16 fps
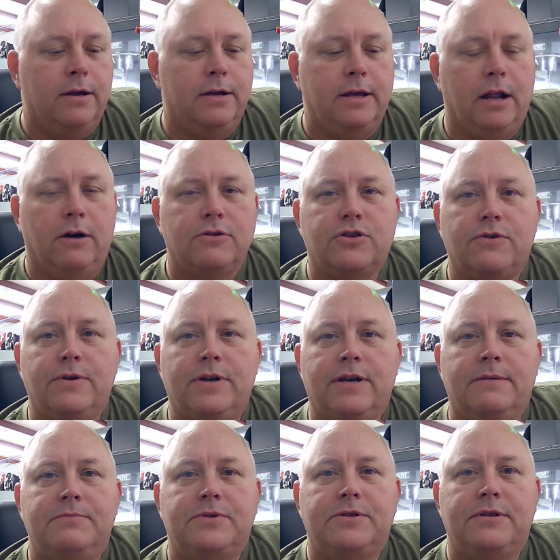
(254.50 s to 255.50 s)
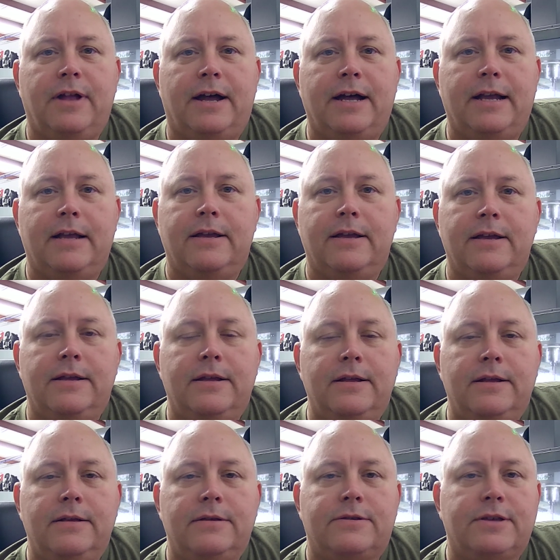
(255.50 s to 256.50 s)
It also helps, like,
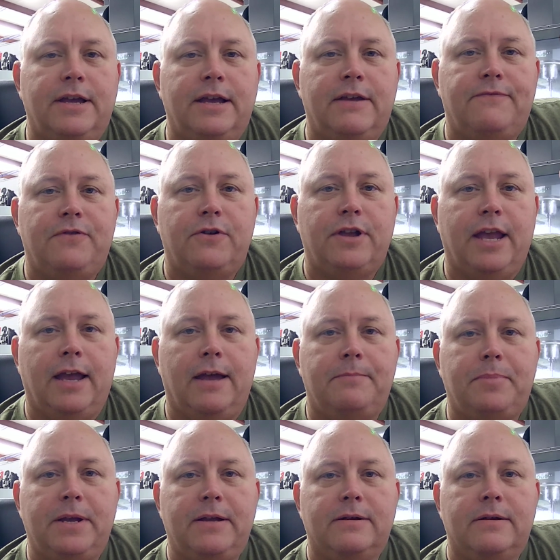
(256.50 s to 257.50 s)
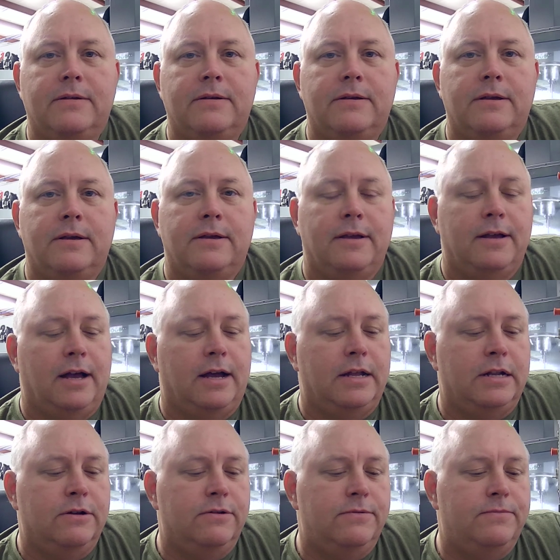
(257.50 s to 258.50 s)
say if you're camping.
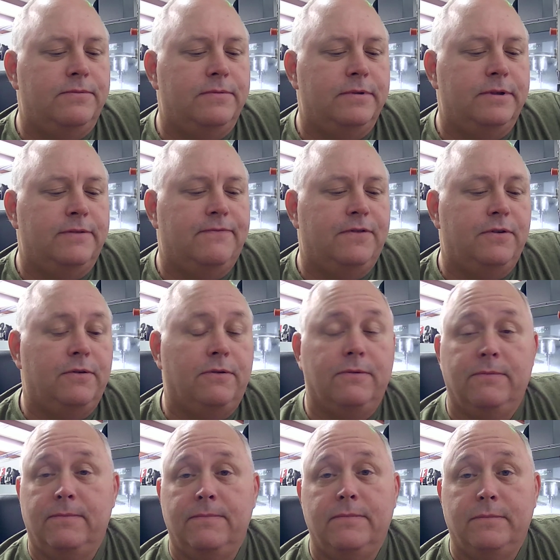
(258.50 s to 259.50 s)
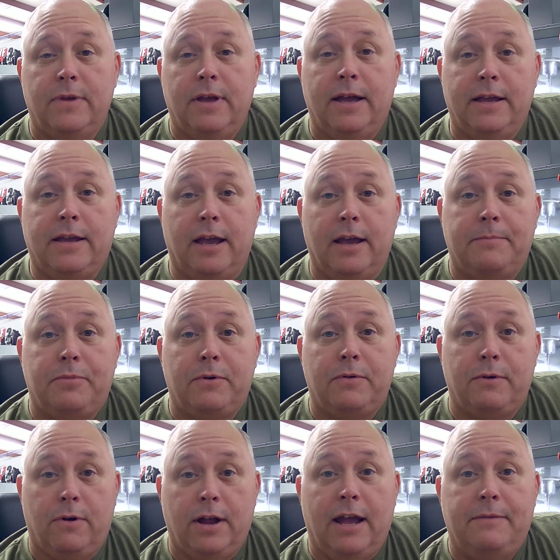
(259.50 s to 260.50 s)
I know if you're a
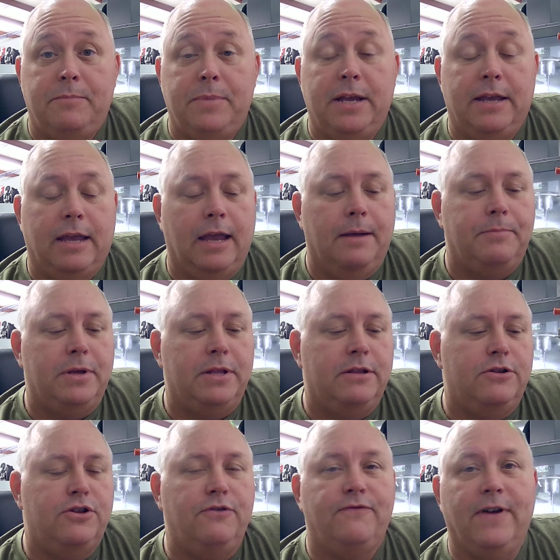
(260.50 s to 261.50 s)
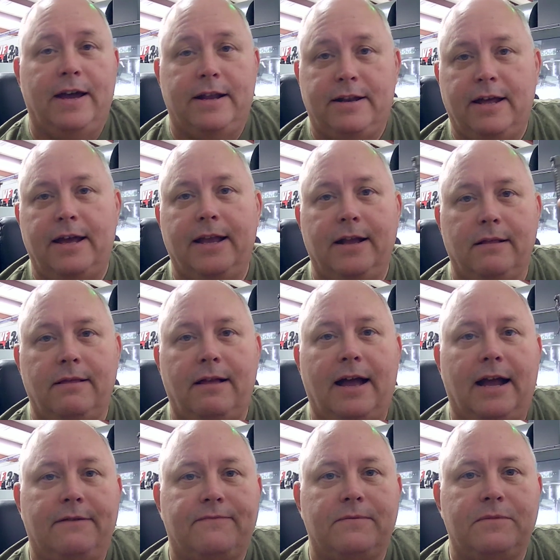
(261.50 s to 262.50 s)
camper or have been camping, that you've had to hang a
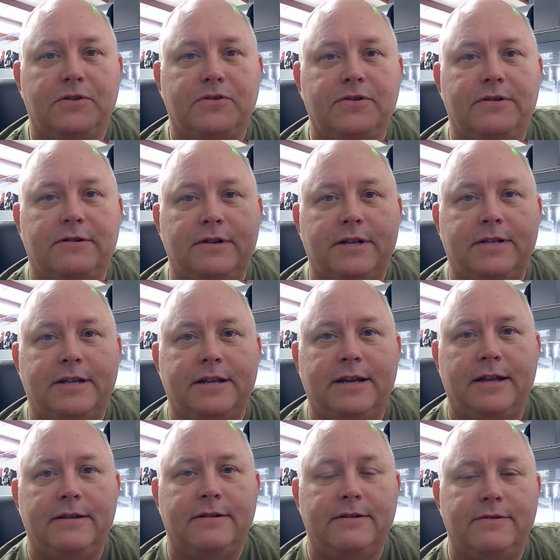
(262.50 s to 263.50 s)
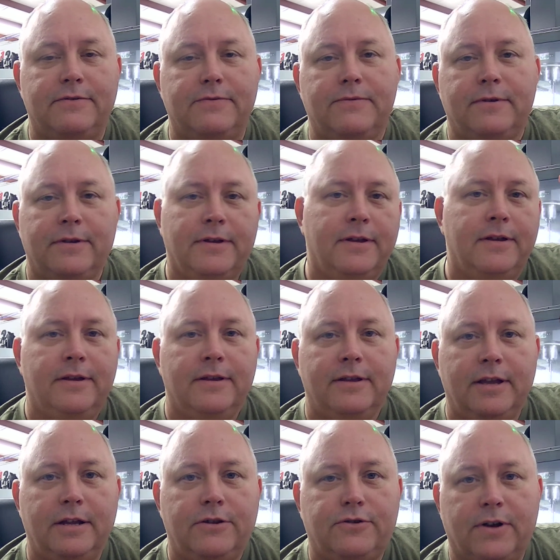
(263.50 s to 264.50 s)
light from the center of the tent to
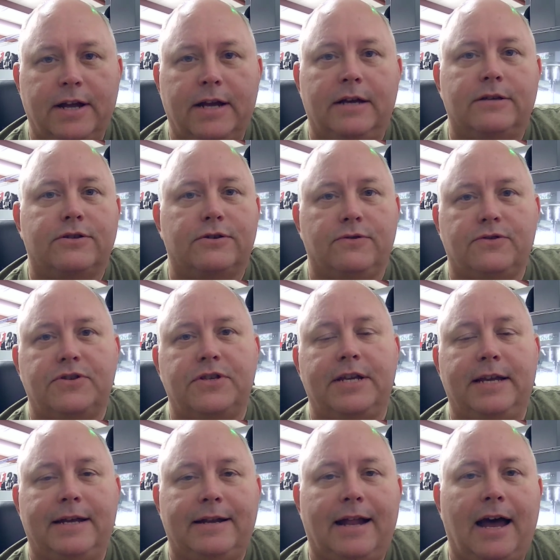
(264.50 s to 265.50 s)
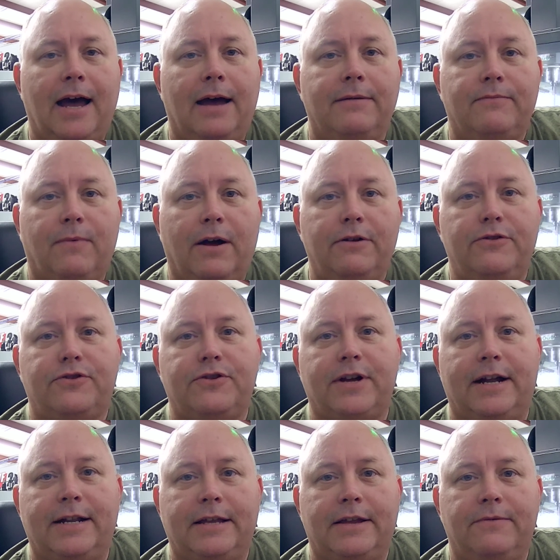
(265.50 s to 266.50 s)
get dressed or see at night while you're
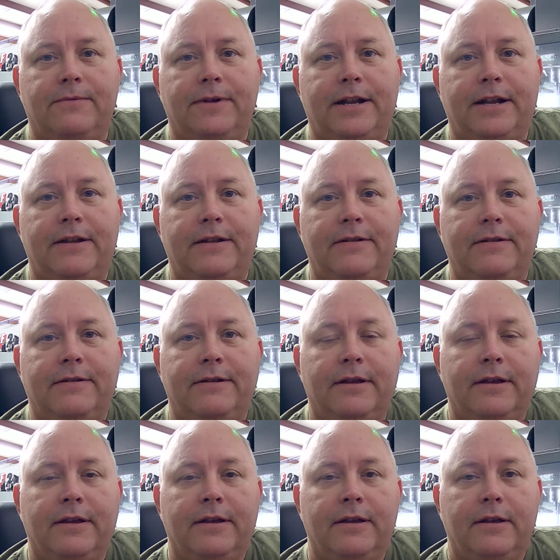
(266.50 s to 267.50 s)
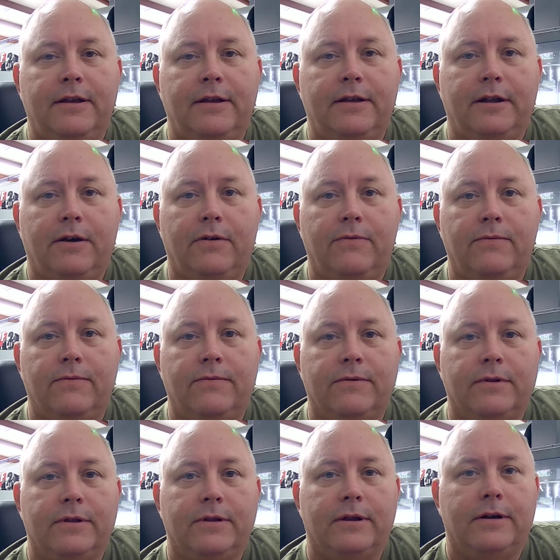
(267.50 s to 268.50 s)
trying to get ready to, you know,
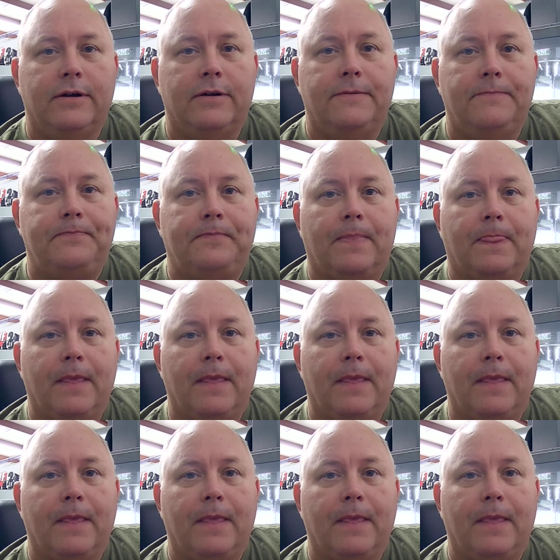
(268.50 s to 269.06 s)
um,